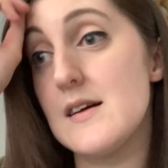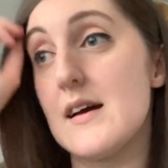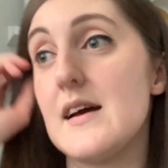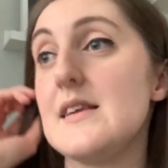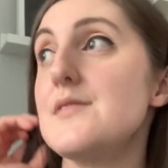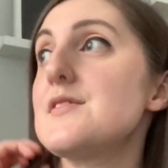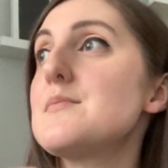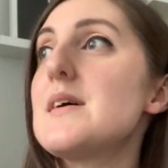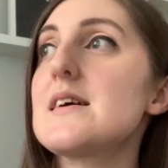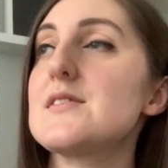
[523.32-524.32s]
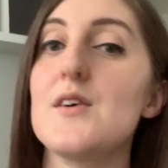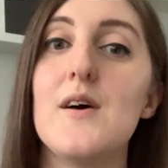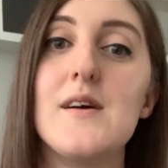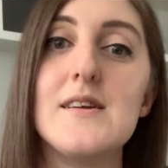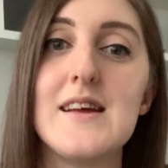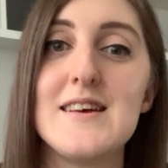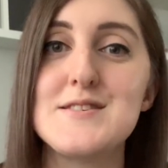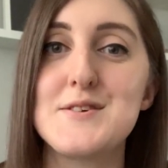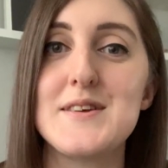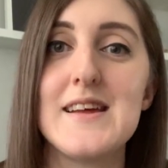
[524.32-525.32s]
I lifted my guitar
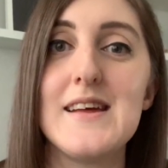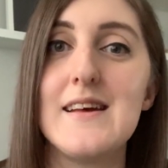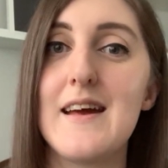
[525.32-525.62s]
yesterday,